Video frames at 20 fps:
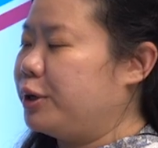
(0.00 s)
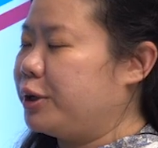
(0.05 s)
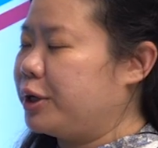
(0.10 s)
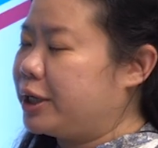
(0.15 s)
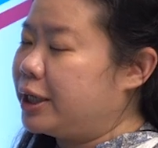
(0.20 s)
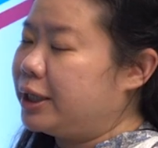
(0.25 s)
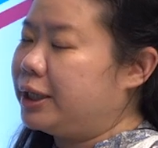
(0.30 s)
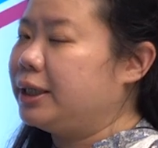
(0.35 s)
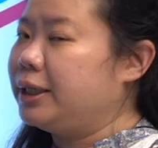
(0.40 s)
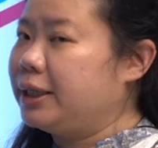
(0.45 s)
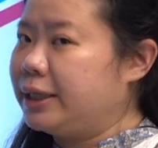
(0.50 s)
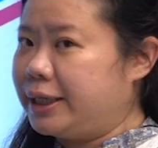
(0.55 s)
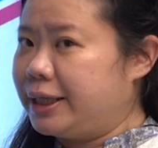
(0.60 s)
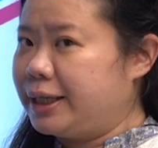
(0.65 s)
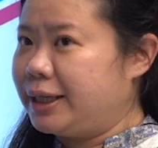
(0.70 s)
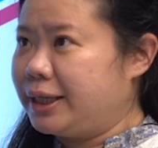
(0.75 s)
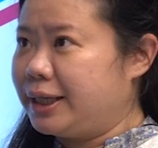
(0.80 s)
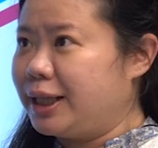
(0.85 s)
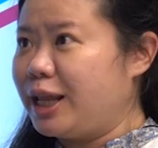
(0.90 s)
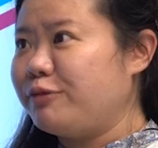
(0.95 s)
are
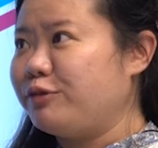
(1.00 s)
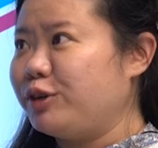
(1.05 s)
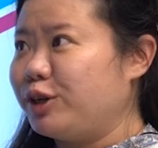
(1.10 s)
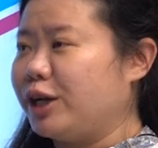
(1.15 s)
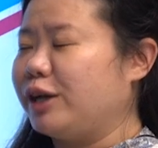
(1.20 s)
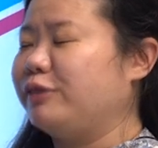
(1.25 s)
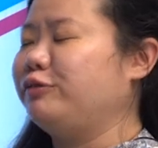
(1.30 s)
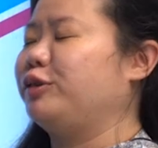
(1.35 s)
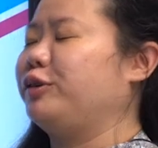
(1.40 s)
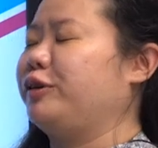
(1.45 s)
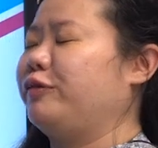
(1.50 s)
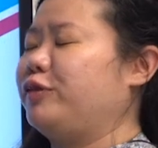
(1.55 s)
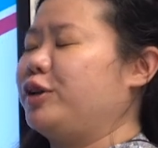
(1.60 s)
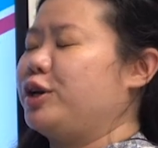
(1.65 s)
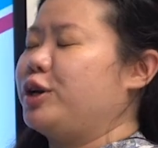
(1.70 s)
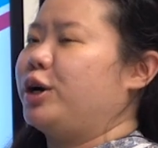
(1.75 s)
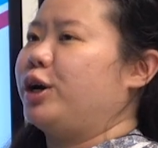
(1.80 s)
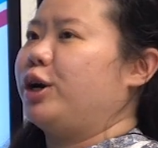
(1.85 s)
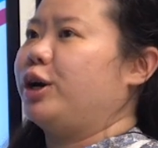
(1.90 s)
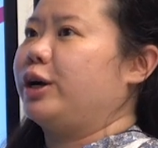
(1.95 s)
clever enough or if
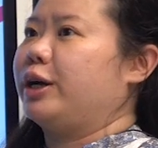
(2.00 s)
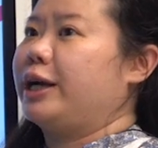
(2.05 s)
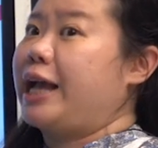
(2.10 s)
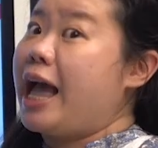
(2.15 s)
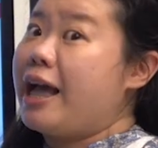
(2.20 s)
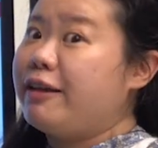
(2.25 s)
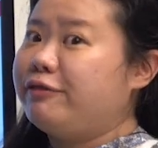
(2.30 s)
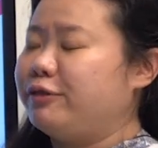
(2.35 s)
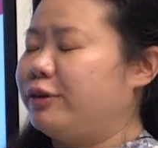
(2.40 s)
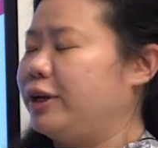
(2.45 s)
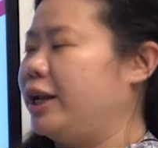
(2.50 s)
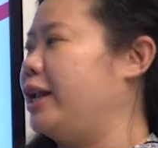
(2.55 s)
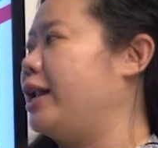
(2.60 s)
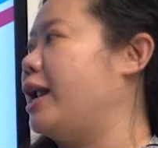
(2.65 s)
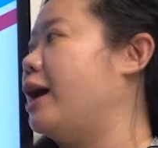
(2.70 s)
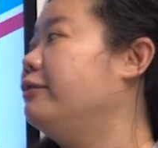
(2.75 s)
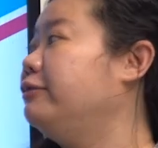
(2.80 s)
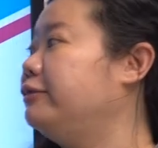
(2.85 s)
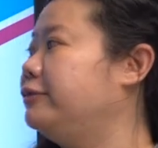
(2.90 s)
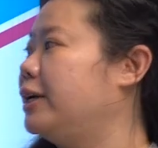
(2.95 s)
you're careful
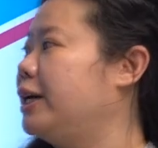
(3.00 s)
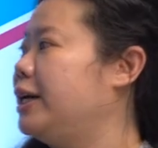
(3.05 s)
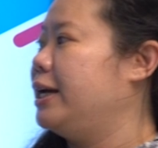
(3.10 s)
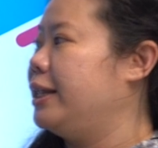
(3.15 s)
enough,